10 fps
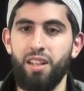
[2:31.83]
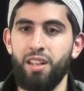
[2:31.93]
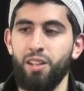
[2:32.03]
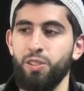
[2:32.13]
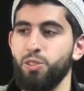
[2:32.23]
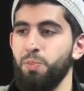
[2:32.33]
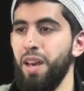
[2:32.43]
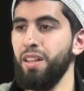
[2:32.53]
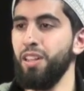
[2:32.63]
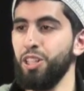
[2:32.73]
I go,
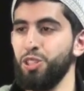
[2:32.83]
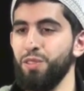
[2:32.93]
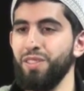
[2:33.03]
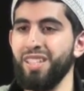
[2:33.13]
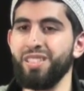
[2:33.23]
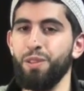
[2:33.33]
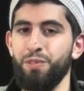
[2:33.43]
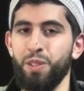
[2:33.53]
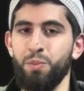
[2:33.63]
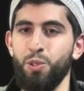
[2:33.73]
subhanAllah, I should have done
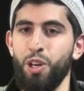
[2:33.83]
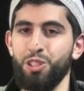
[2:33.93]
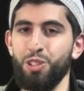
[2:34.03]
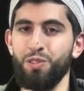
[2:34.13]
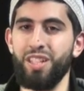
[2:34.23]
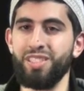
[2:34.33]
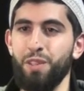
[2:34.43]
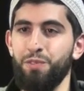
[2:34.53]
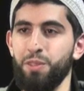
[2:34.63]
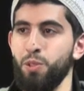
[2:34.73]
something more. I should have done
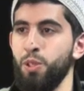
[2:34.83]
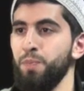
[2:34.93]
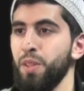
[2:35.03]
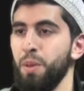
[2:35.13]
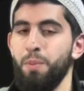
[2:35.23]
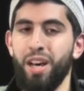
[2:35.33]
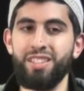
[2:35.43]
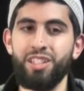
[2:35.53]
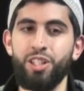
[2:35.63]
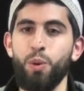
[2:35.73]
something more. But
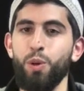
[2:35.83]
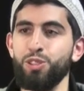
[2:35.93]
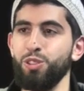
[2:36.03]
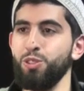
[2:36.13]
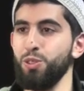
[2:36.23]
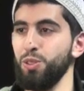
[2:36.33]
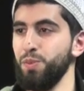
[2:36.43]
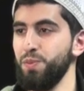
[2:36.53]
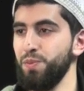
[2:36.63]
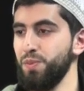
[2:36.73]
I didn't know what to
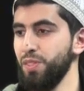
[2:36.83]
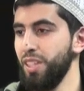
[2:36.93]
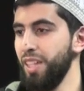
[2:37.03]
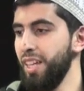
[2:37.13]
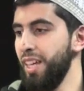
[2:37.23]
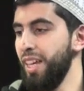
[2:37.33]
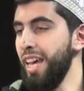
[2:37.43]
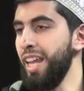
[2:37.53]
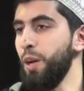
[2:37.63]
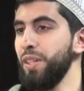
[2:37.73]
do.
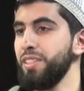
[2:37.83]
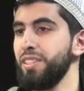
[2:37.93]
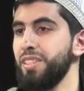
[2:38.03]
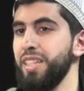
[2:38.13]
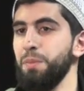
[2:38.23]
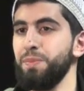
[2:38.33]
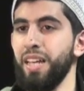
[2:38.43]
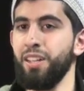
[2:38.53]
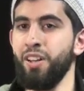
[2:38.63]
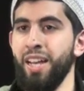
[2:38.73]
And I went to sleep
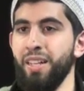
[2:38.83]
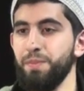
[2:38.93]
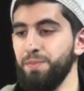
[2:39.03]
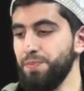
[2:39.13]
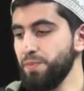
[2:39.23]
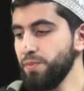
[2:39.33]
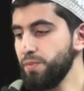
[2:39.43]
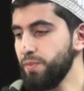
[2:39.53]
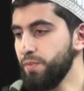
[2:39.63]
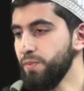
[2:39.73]
that night,
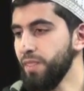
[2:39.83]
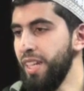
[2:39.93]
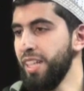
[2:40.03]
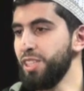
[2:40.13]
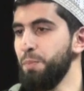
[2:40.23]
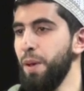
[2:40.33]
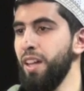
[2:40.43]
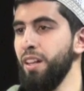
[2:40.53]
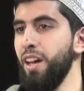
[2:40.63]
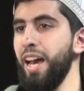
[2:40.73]
and
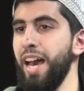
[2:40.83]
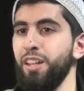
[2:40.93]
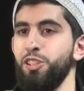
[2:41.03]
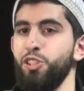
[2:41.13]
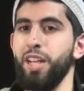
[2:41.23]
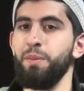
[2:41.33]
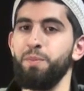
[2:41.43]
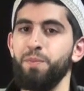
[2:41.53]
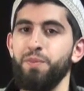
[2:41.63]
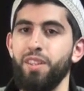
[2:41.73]
subhanAllah, I had a
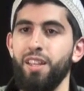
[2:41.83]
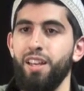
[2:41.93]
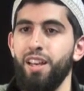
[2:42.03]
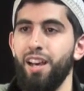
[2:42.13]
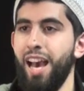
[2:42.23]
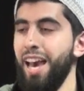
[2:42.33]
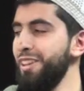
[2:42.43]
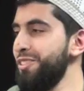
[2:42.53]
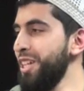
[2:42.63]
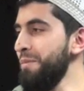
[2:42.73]
dream. I
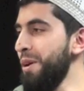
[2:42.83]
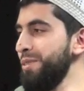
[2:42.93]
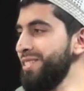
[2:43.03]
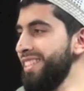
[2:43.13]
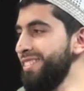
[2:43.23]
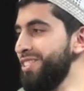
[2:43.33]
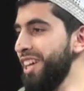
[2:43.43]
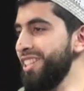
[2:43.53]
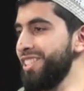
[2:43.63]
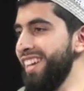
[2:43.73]
had a dream, I was in
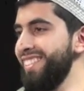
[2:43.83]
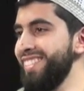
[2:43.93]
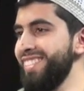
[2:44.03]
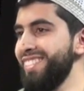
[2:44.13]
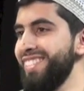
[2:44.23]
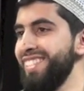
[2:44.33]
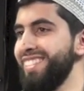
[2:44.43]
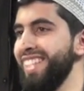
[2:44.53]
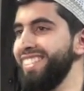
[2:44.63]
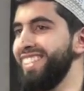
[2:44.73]
Sheikh Shadi's
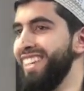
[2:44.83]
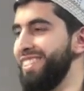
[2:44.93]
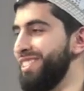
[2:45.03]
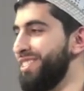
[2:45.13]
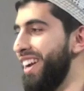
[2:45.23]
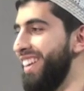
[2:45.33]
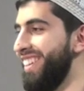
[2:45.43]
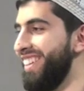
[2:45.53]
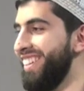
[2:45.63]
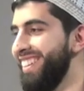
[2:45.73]
center in
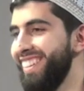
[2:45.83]
Australia.